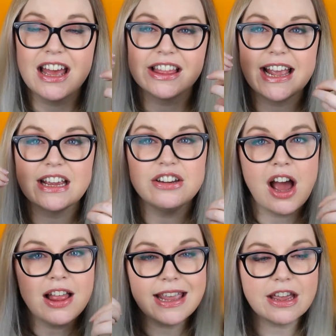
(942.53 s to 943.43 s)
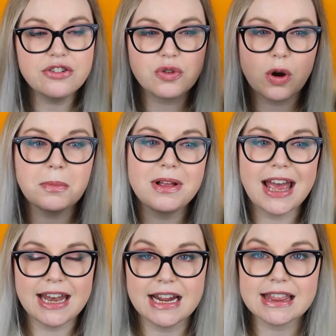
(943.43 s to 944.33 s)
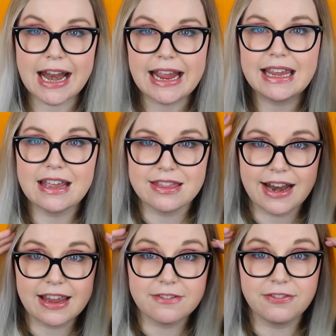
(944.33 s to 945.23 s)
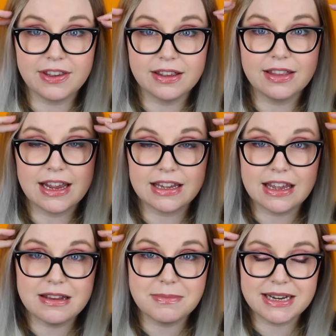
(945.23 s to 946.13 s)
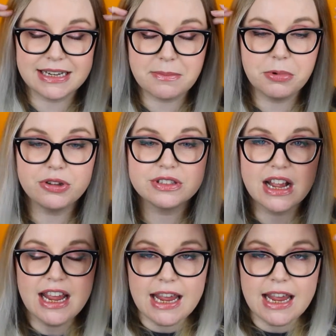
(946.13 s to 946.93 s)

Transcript: Like, not like a normal headache that I get that I can feel like in my temples.